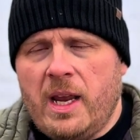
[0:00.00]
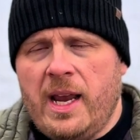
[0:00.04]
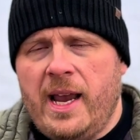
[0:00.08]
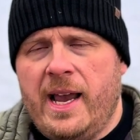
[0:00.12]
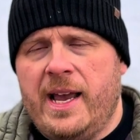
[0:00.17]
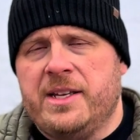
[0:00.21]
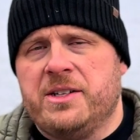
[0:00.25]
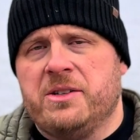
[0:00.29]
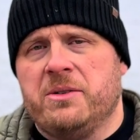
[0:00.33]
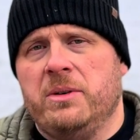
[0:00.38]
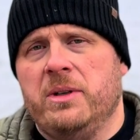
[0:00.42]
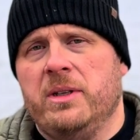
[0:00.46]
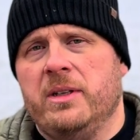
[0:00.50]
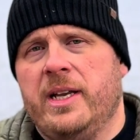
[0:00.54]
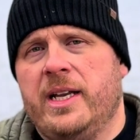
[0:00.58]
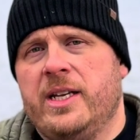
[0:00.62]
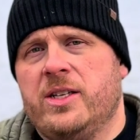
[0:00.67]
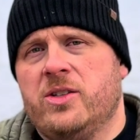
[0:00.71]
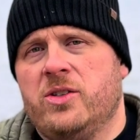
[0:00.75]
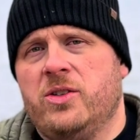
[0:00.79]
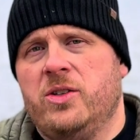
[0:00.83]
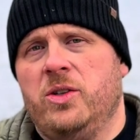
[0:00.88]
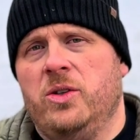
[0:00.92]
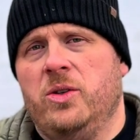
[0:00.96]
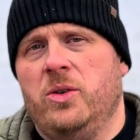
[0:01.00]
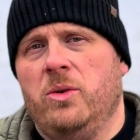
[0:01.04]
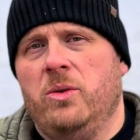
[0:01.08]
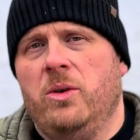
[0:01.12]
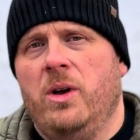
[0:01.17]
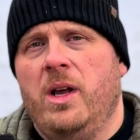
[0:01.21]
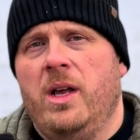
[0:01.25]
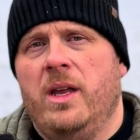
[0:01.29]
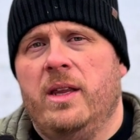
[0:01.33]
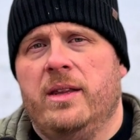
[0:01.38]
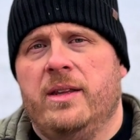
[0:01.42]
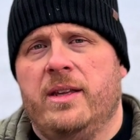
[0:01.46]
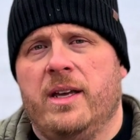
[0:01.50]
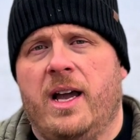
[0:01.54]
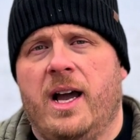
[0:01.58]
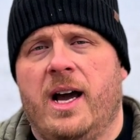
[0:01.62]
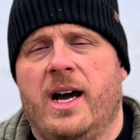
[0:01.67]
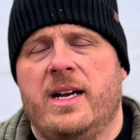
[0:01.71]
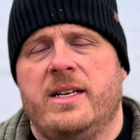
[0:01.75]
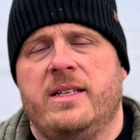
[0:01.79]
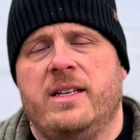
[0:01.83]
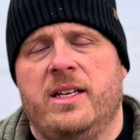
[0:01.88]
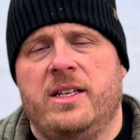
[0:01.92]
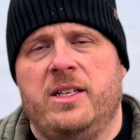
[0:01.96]
as it relates to the
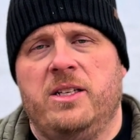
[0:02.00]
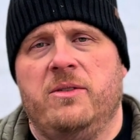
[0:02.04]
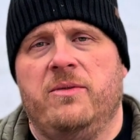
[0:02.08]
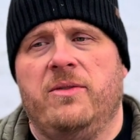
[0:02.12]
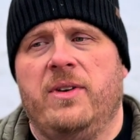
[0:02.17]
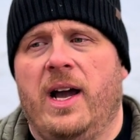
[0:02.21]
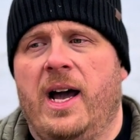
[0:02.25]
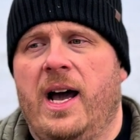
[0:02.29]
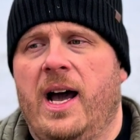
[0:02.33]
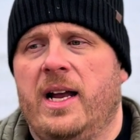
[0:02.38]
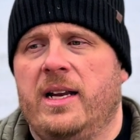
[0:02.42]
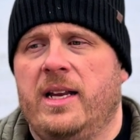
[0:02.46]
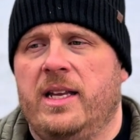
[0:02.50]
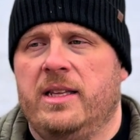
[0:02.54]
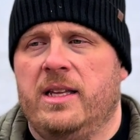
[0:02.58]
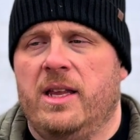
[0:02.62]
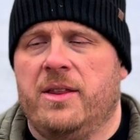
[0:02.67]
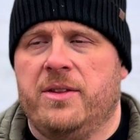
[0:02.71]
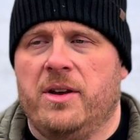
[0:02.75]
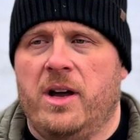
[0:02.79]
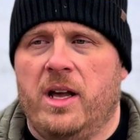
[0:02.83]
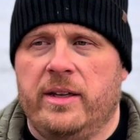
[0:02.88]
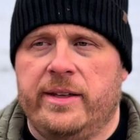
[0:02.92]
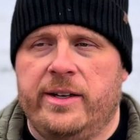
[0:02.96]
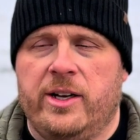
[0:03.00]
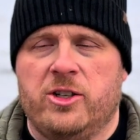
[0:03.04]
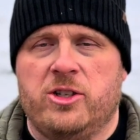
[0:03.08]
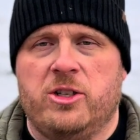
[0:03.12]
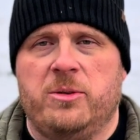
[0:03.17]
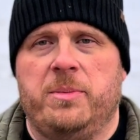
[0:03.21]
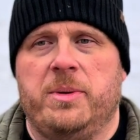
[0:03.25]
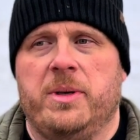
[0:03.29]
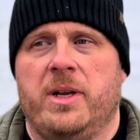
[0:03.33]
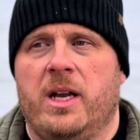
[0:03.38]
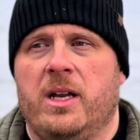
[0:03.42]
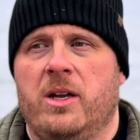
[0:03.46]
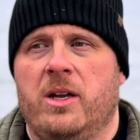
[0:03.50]
content you've got and the thought leadership you got